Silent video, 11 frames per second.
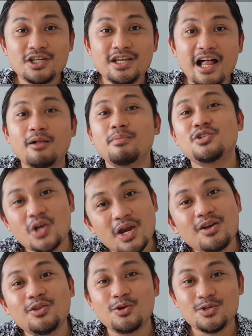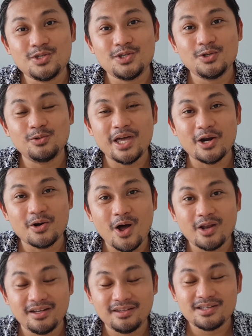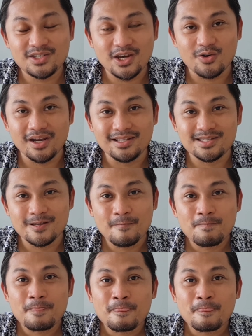and I'll be sharing those to you later on in the series.